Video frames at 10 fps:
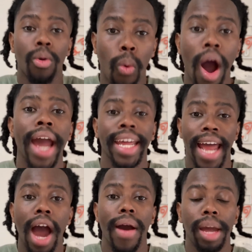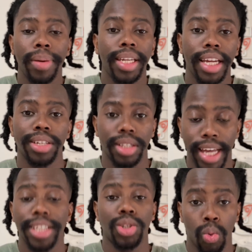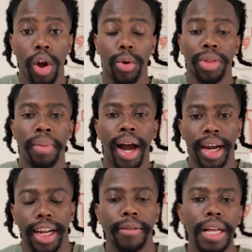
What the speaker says: why and how A-B tests work with marketing.